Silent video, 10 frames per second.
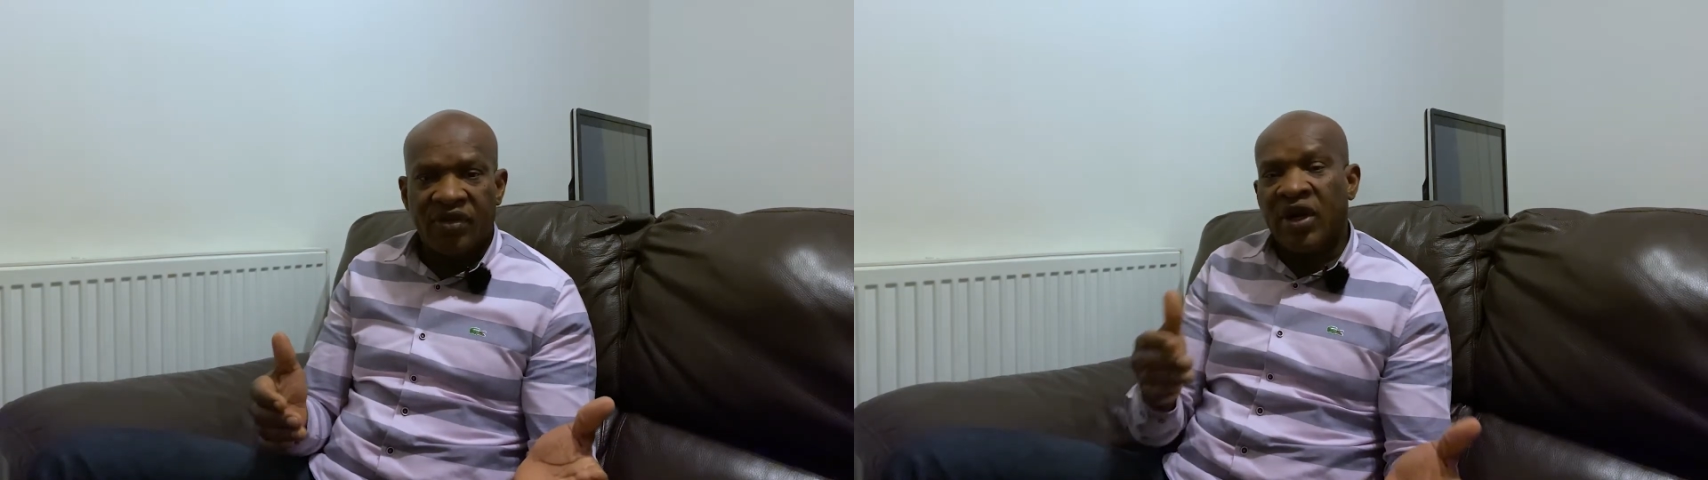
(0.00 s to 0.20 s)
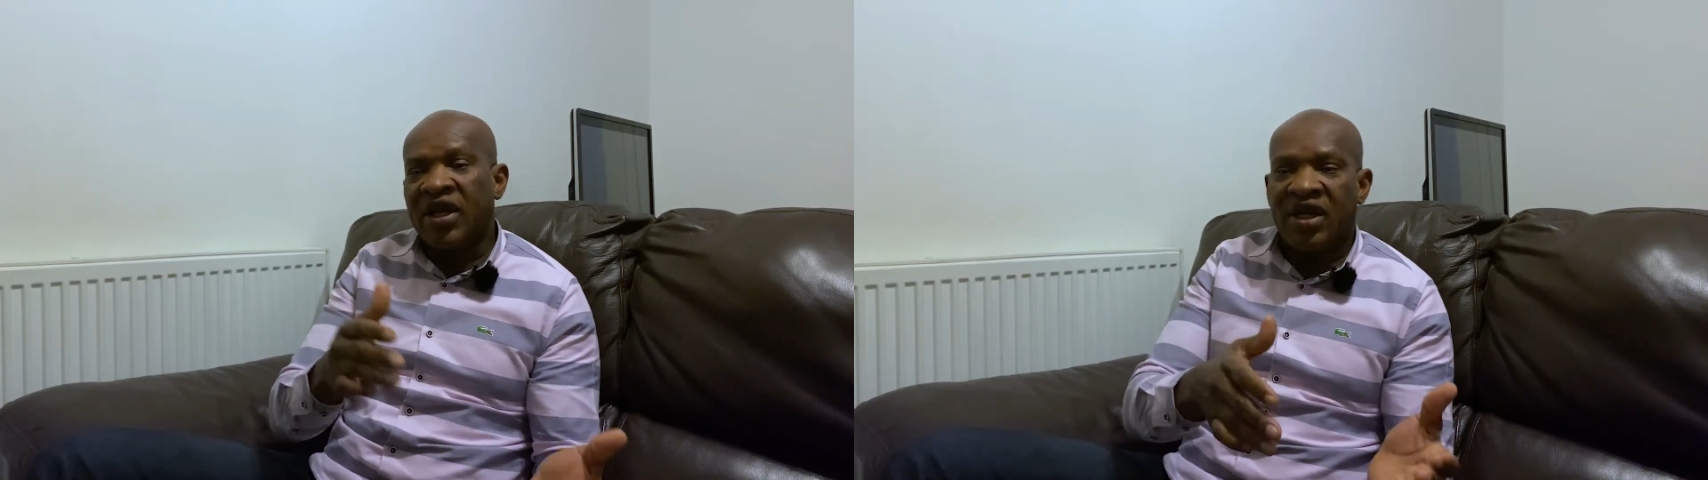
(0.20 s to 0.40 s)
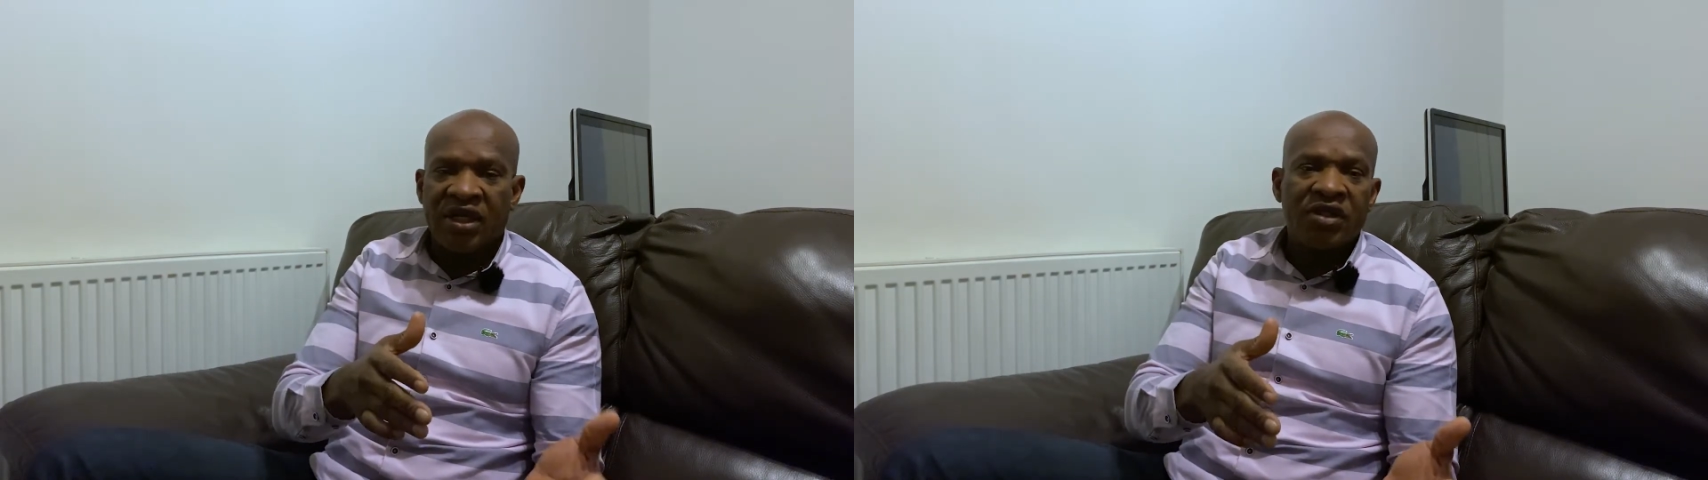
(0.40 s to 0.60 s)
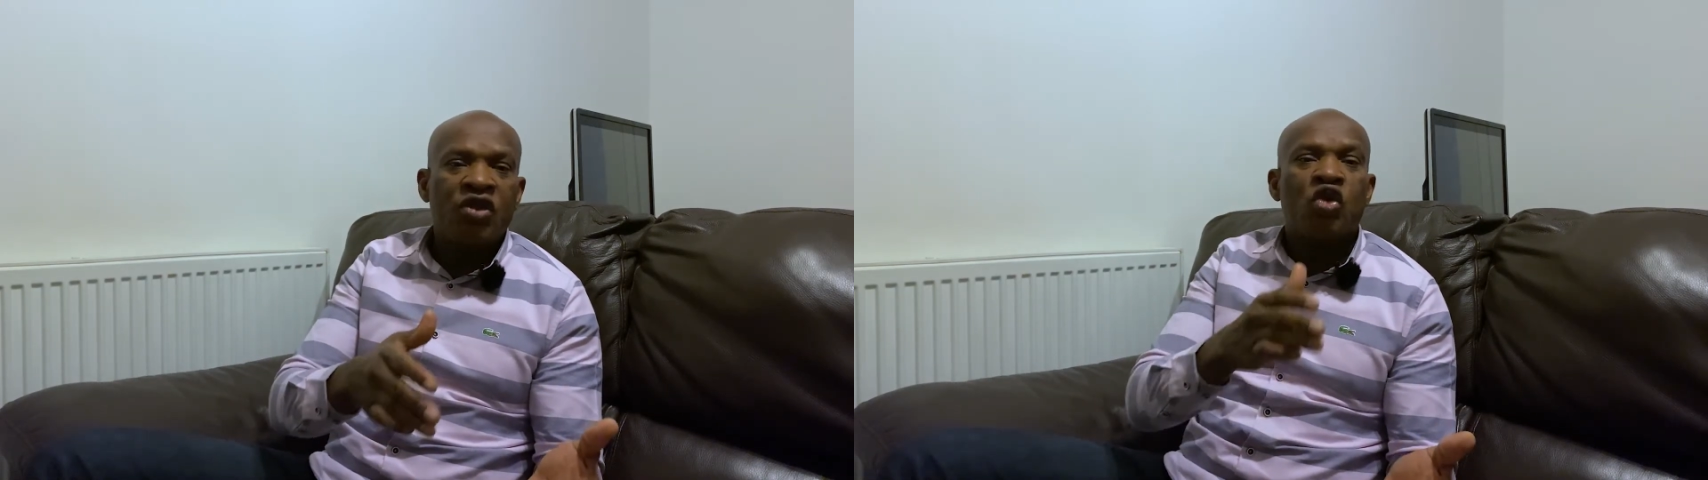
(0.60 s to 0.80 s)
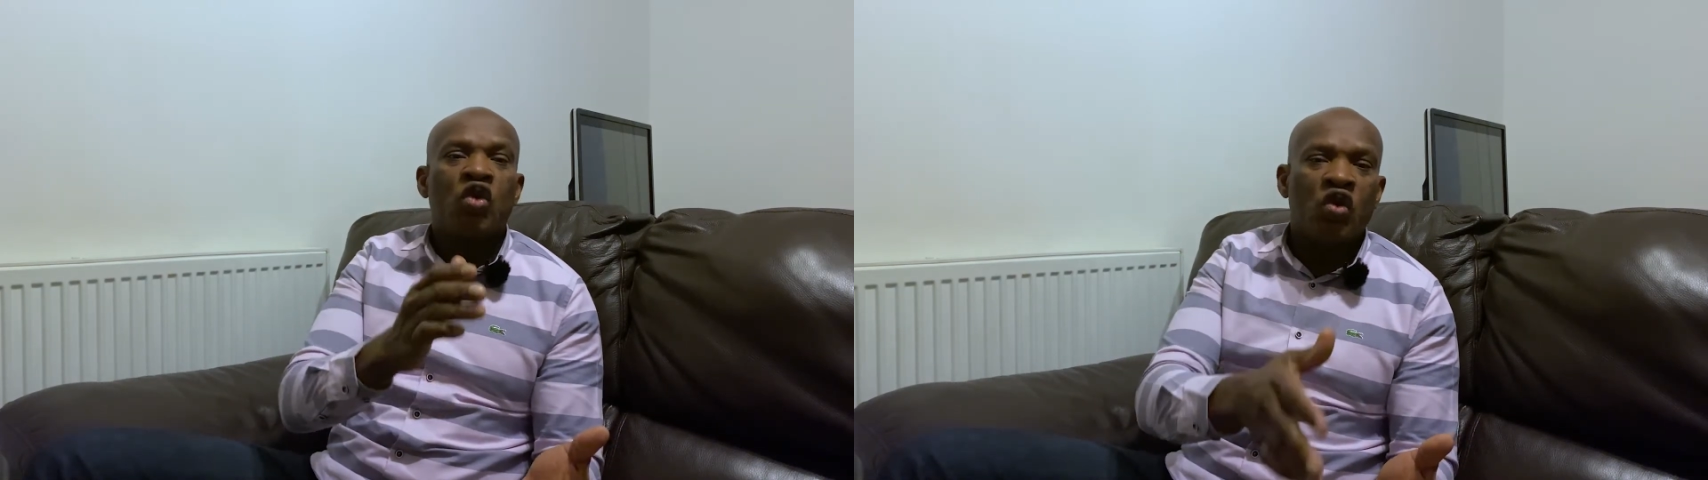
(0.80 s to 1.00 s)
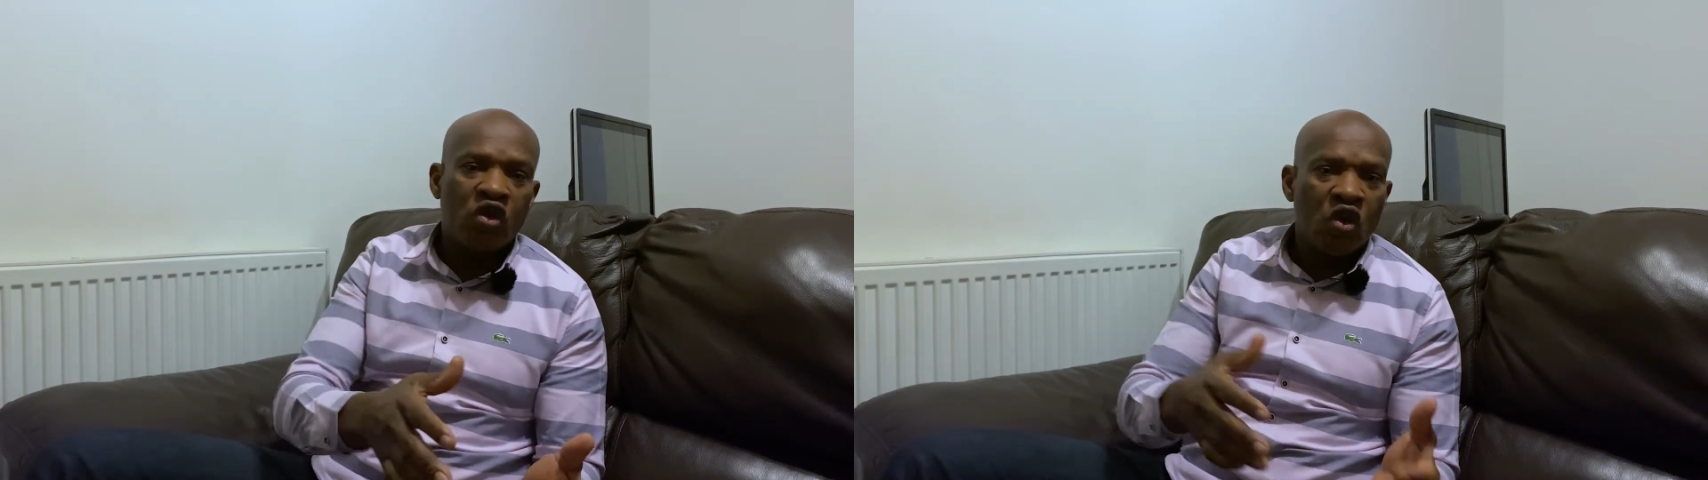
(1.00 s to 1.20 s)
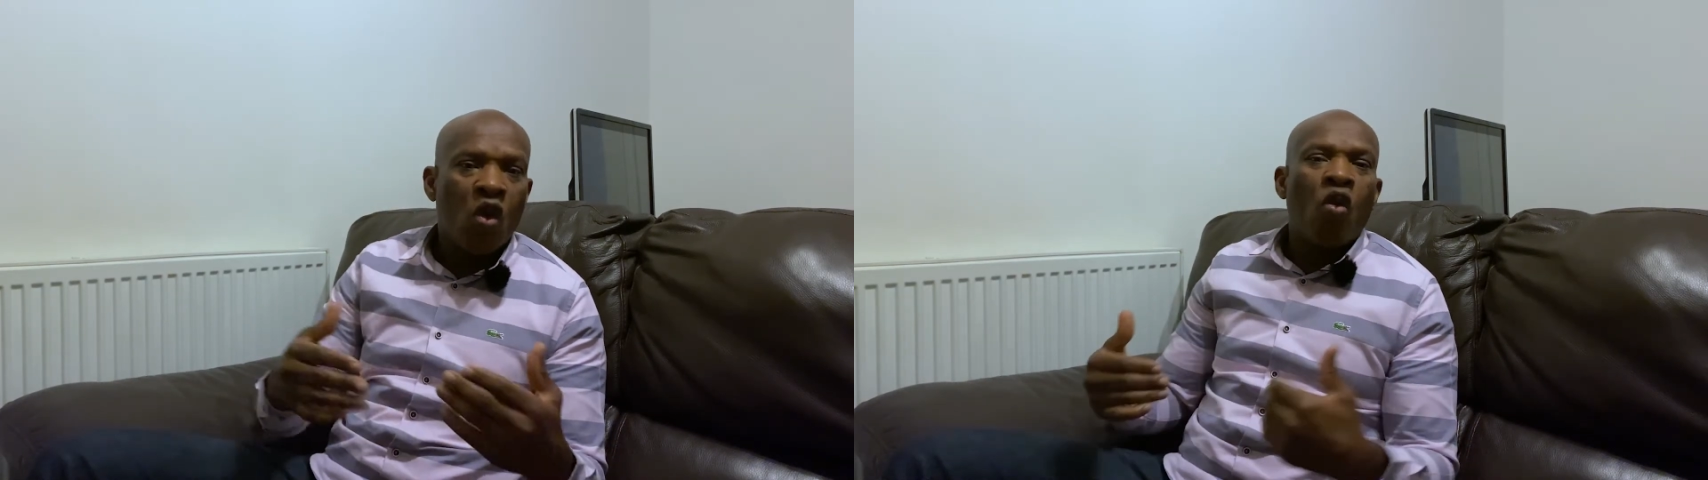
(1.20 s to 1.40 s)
rather than to lose